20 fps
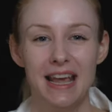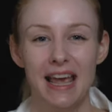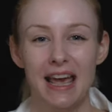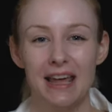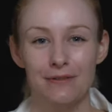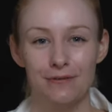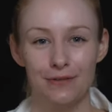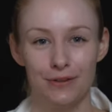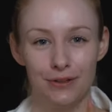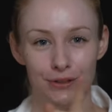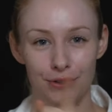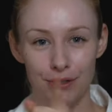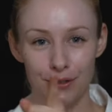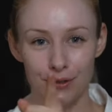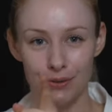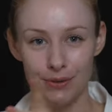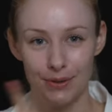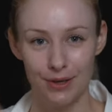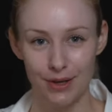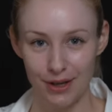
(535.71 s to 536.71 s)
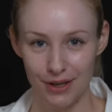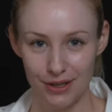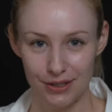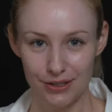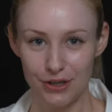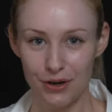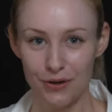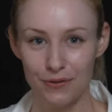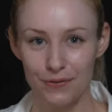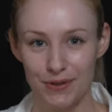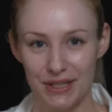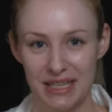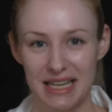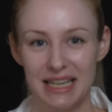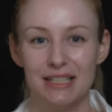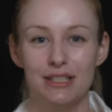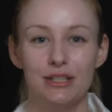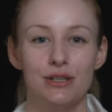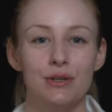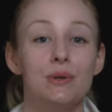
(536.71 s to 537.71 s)
And for you, don't
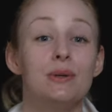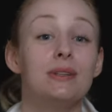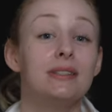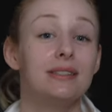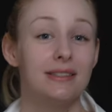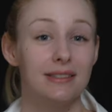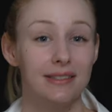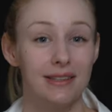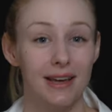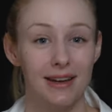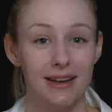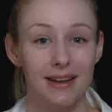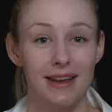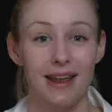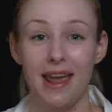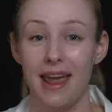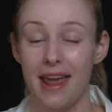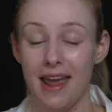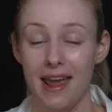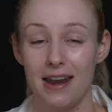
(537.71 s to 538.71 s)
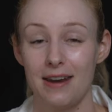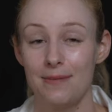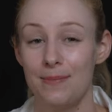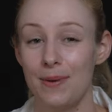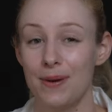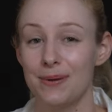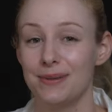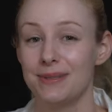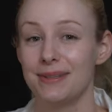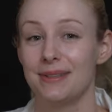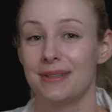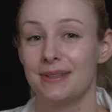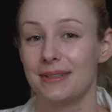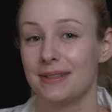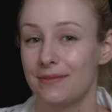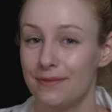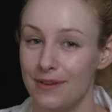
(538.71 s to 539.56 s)
forget to study hand poses,